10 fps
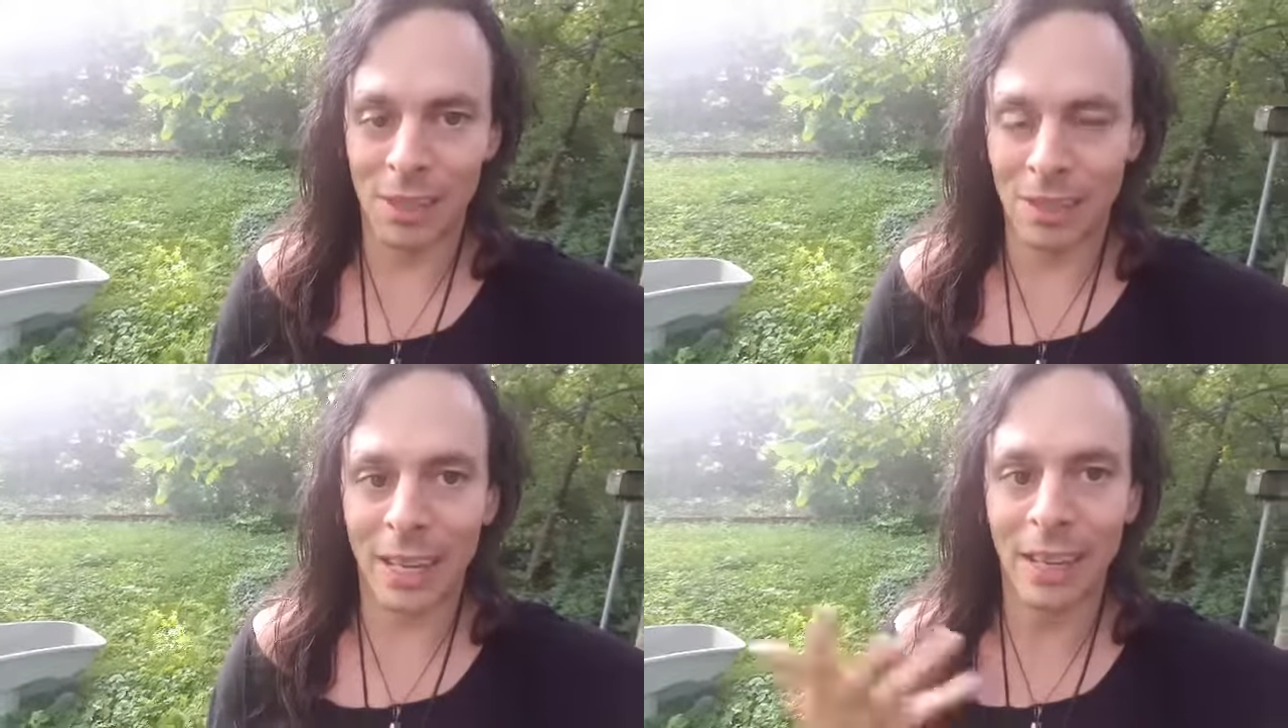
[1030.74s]

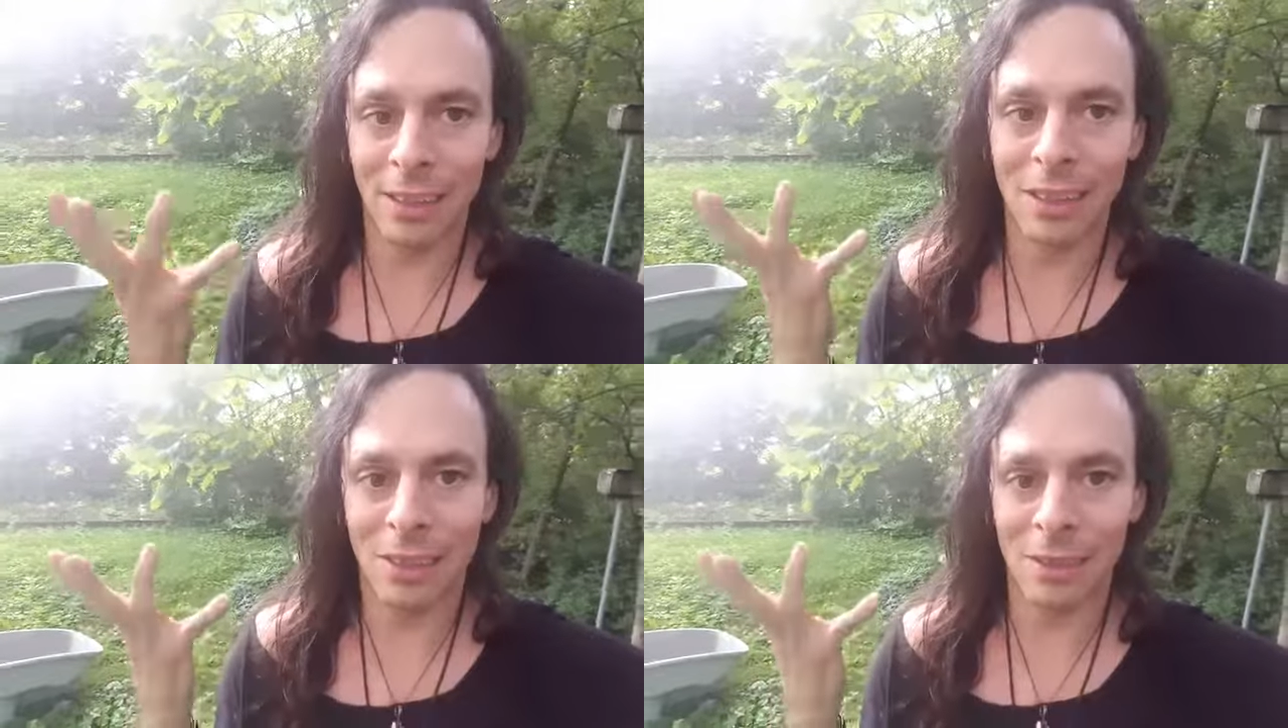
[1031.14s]
just
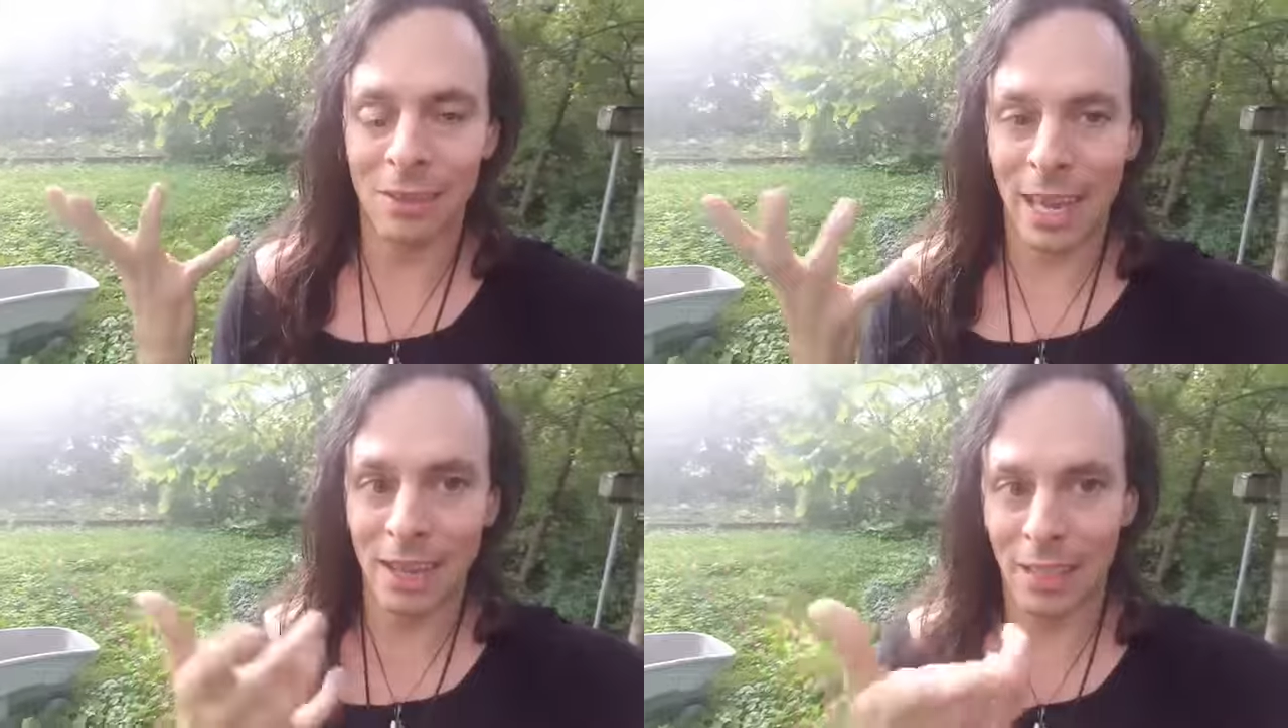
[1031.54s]
like in this
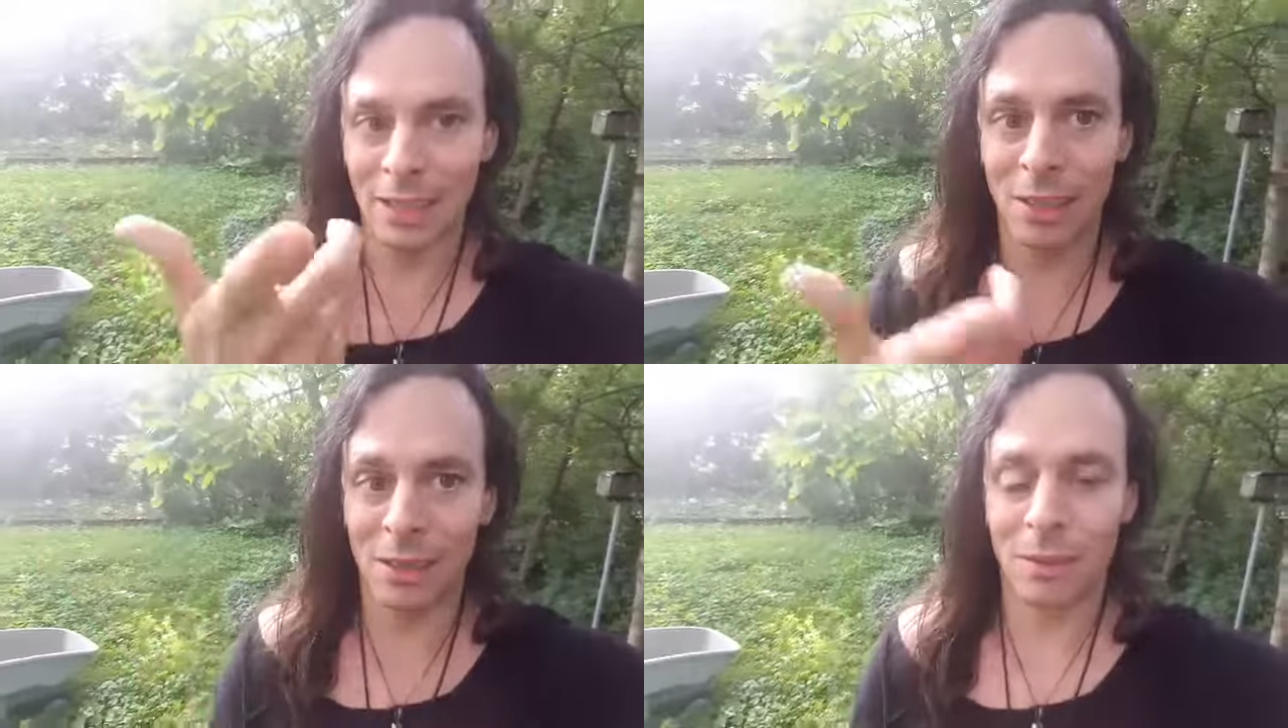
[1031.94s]
case
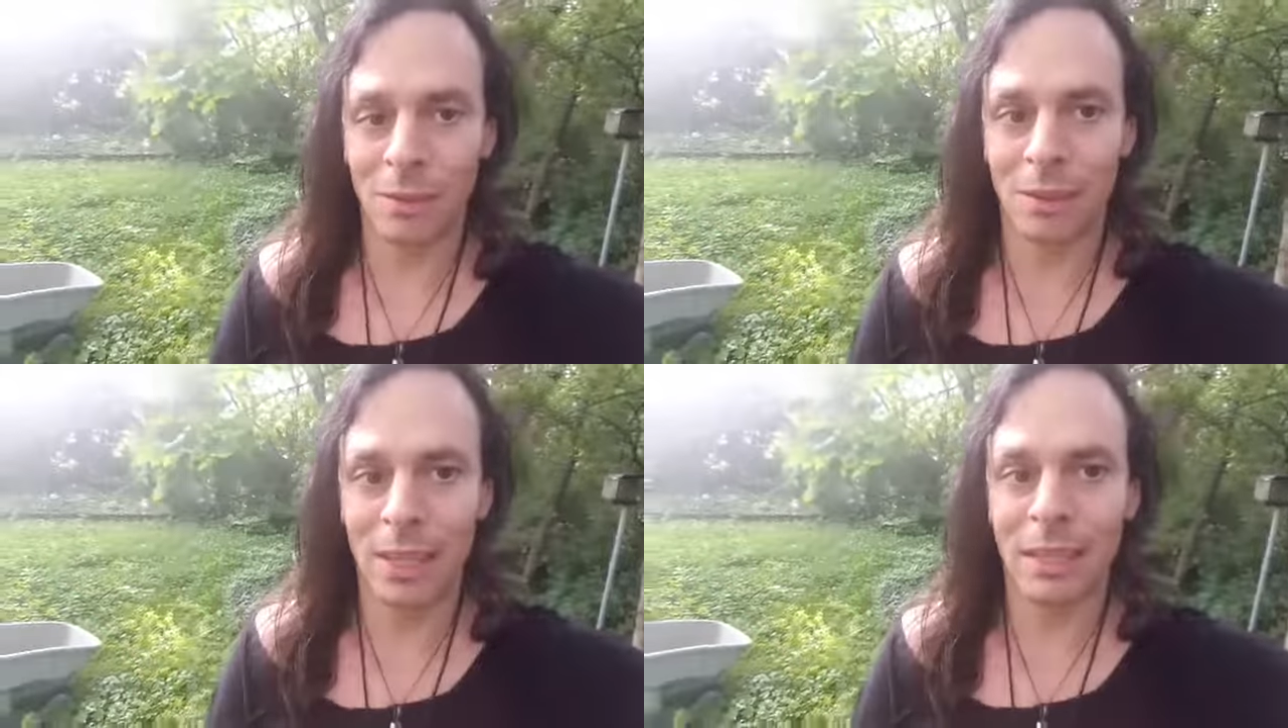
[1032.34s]
I just
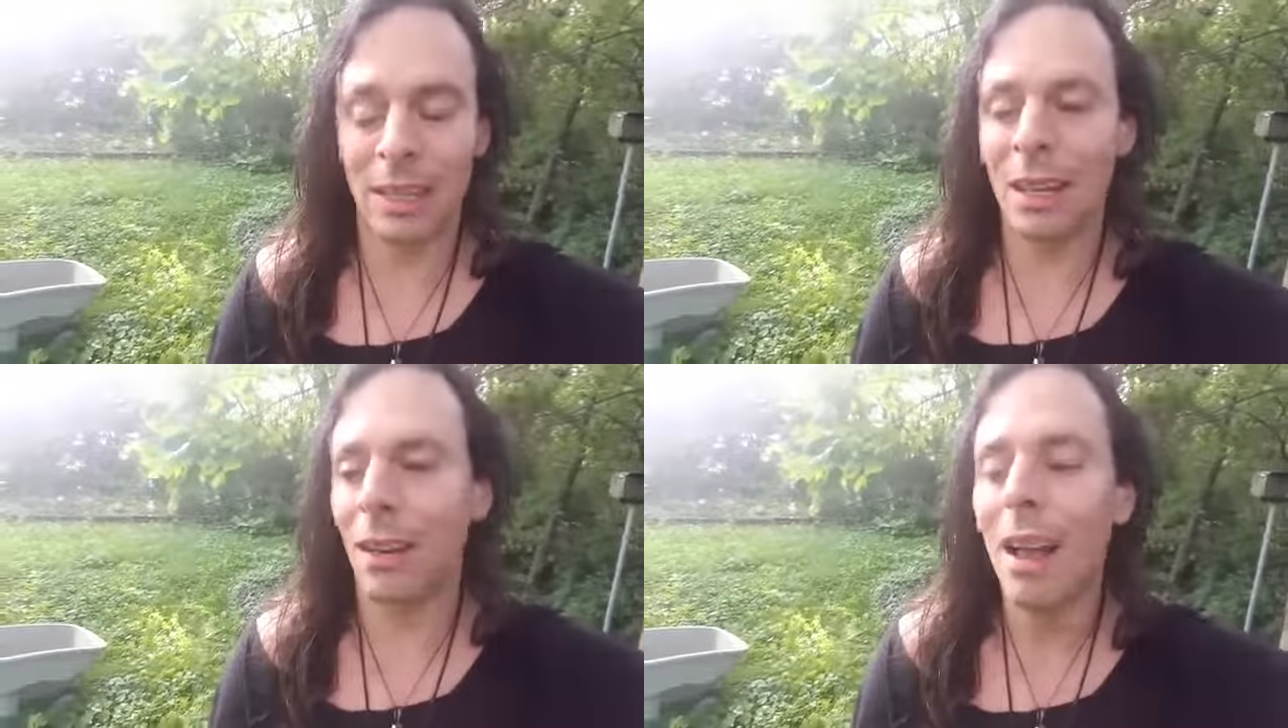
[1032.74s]

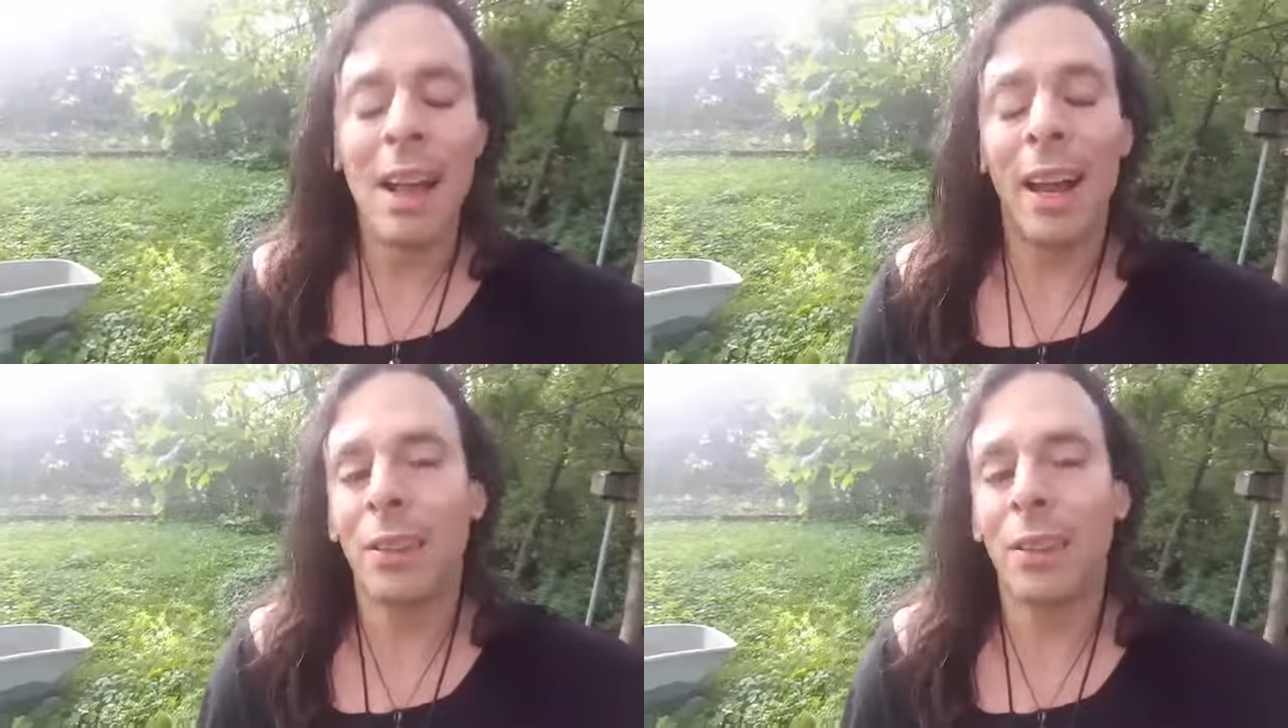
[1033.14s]
cited here.